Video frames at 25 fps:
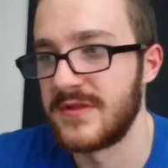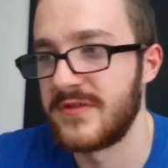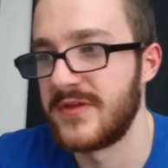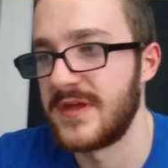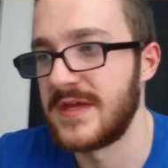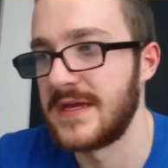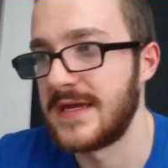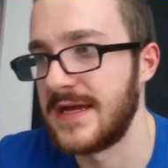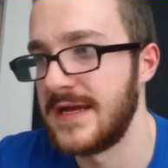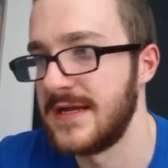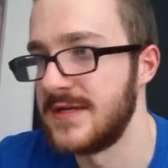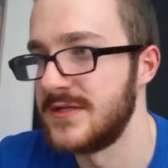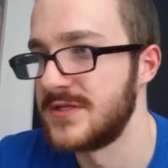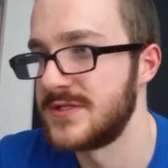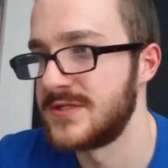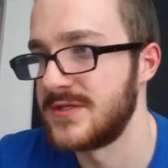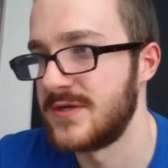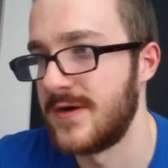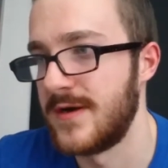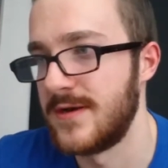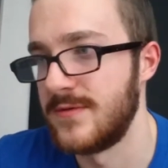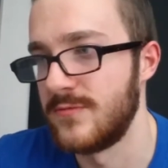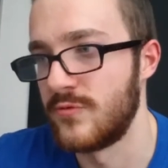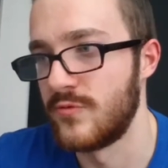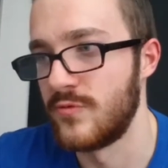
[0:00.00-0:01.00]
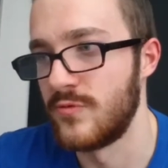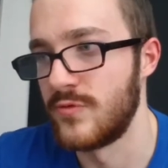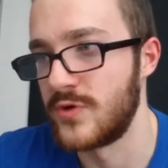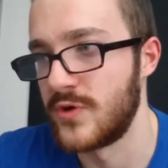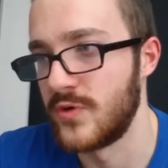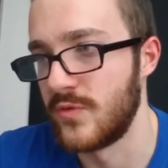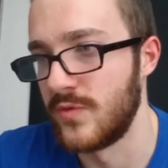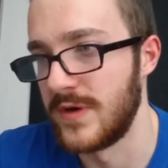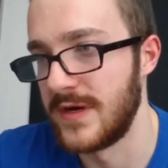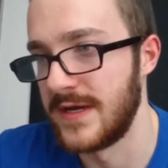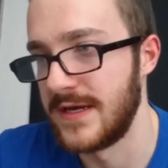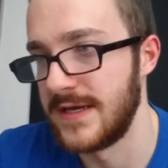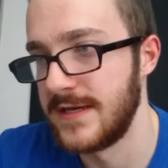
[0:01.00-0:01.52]
but I think Inside will
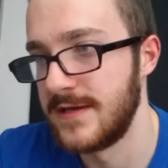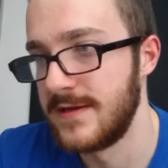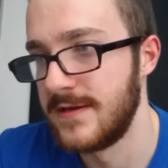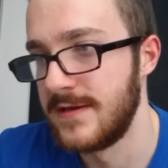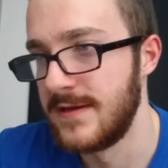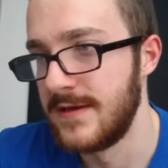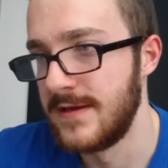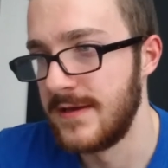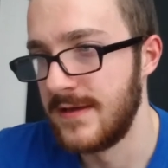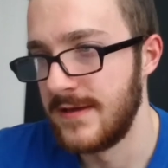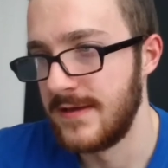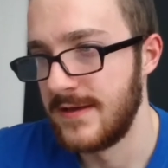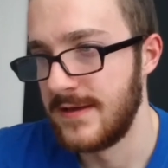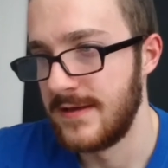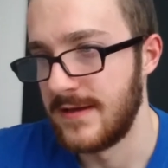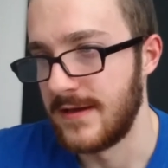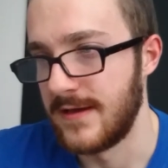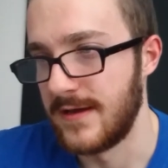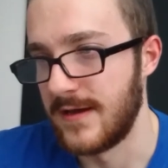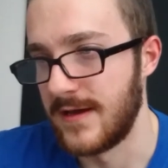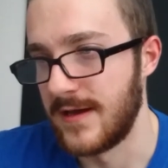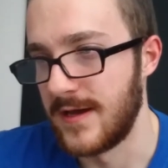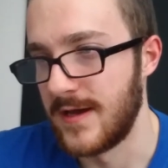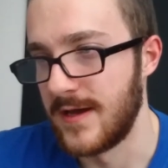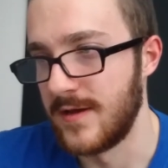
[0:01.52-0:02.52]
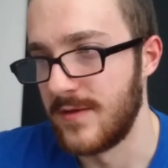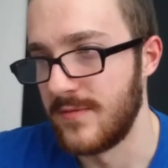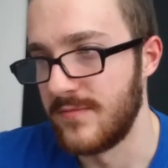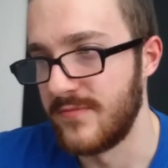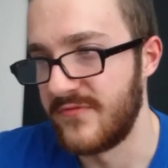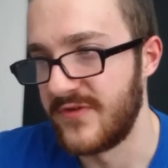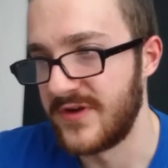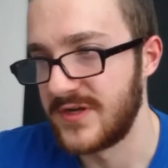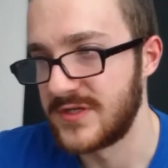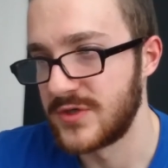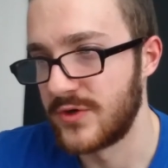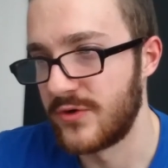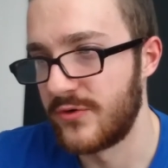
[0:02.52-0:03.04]
walk away um,
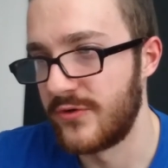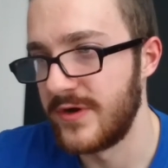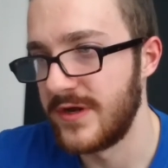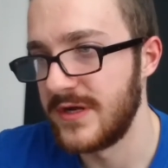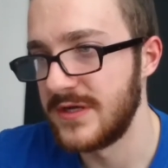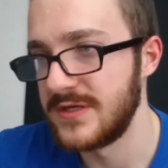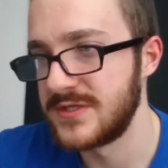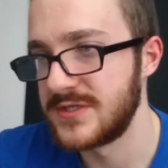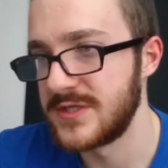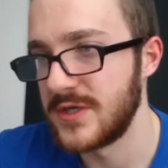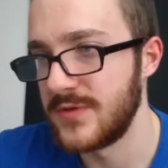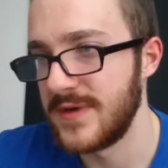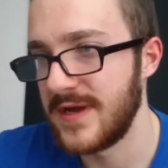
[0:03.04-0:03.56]
victorious.